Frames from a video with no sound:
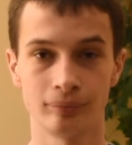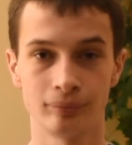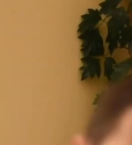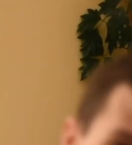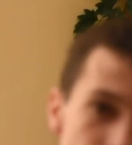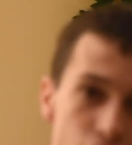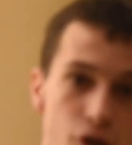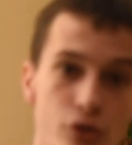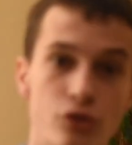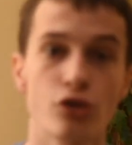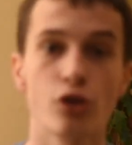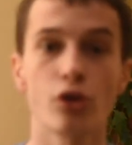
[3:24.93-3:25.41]

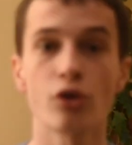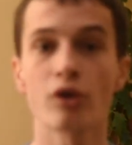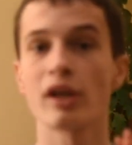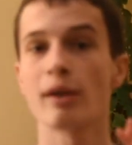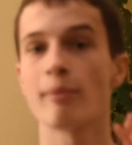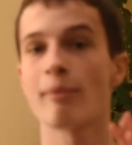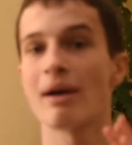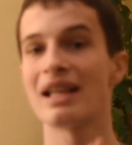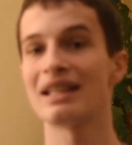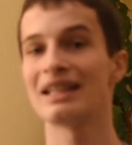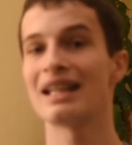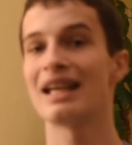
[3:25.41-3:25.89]
So
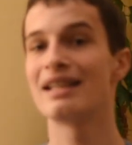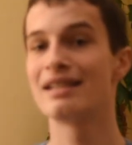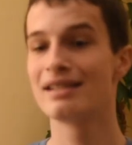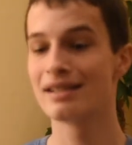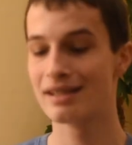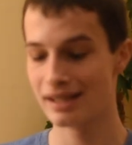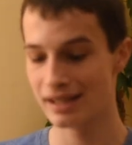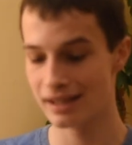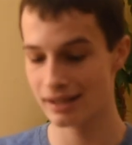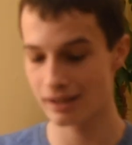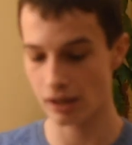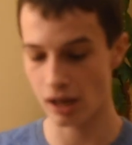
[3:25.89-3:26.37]
talking about
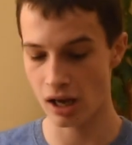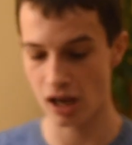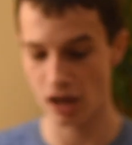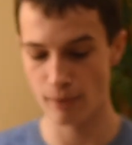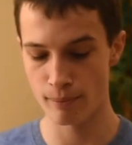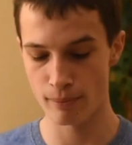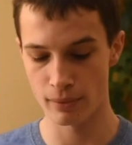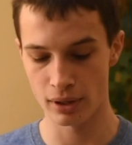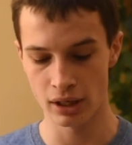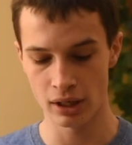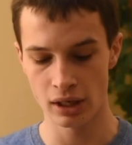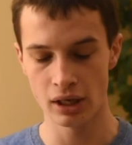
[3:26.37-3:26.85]
lenses,
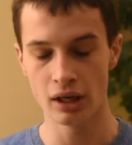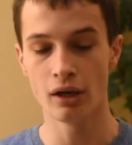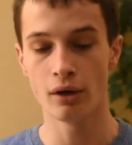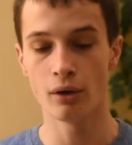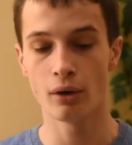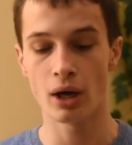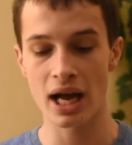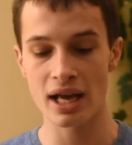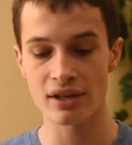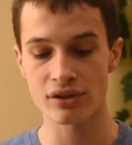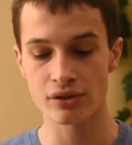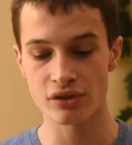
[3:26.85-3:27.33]

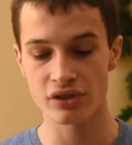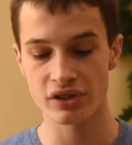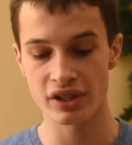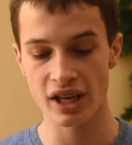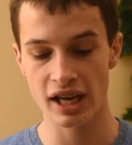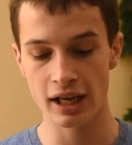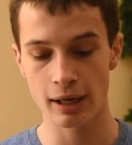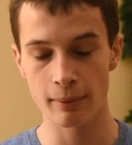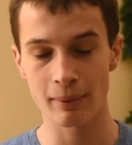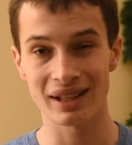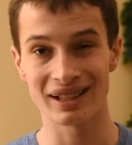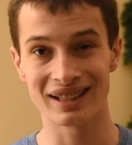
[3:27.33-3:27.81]
as I was
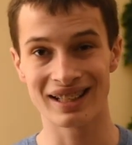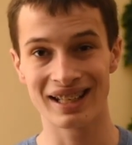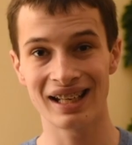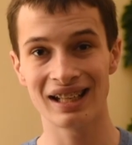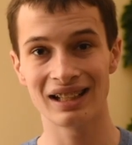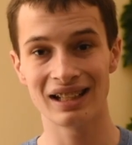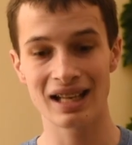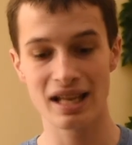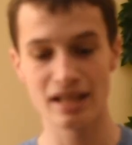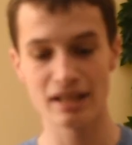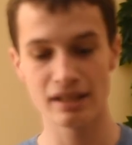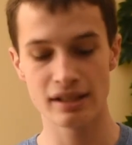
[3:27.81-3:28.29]
saying about the
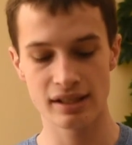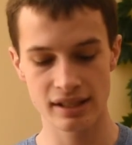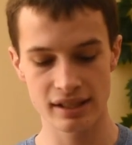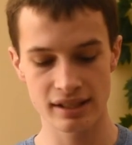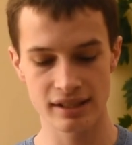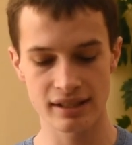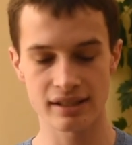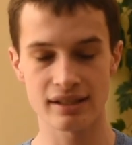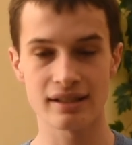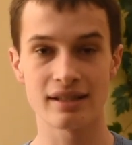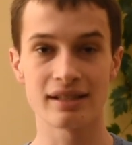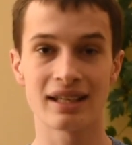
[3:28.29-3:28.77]
kit lens,
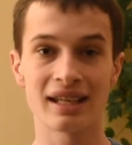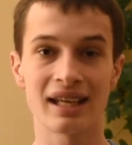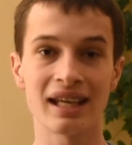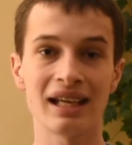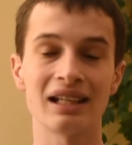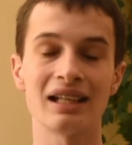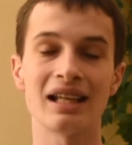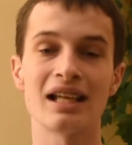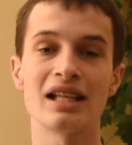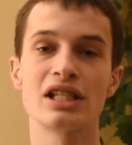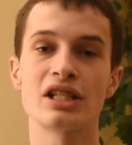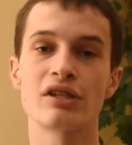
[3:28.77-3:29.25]
this is the
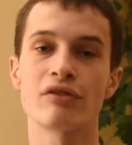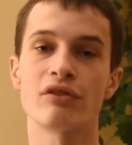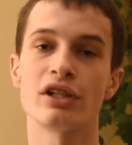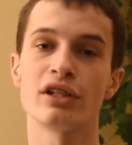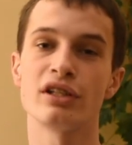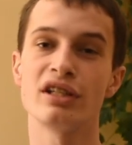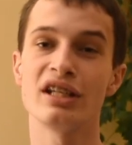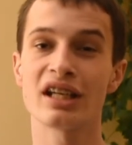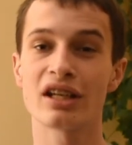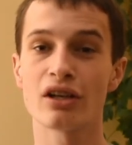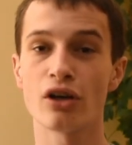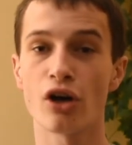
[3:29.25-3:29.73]
kit lens for
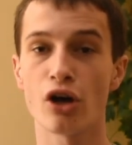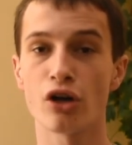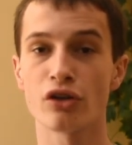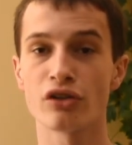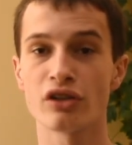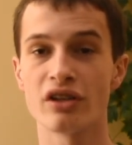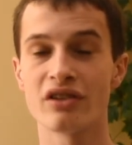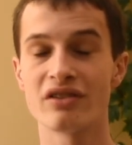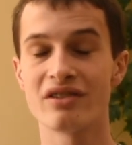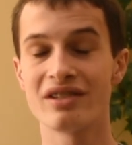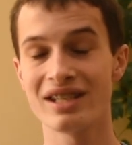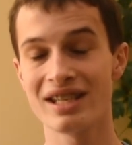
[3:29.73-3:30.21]
the
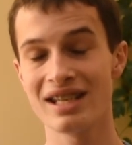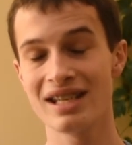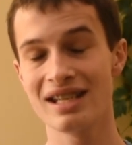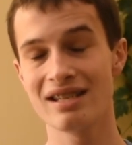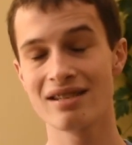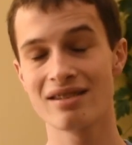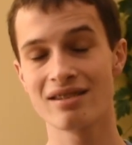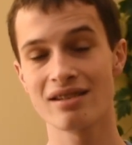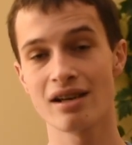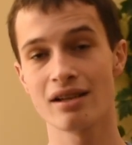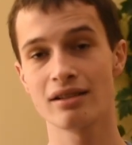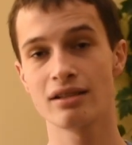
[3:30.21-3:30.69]
Nikon
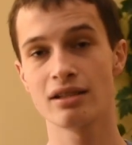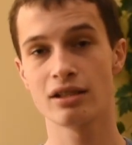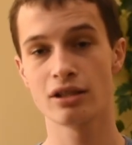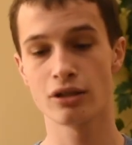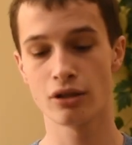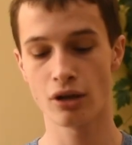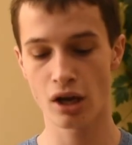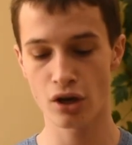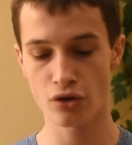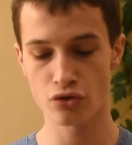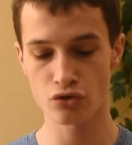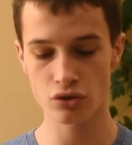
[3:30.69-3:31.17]

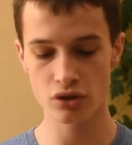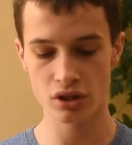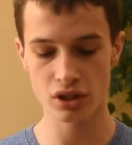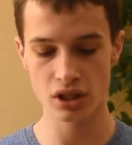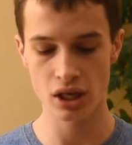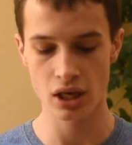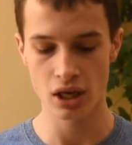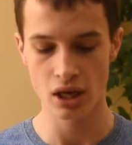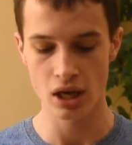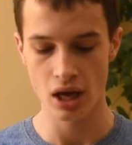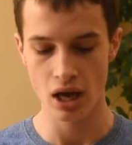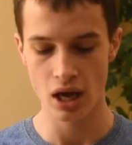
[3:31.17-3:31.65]
D3200.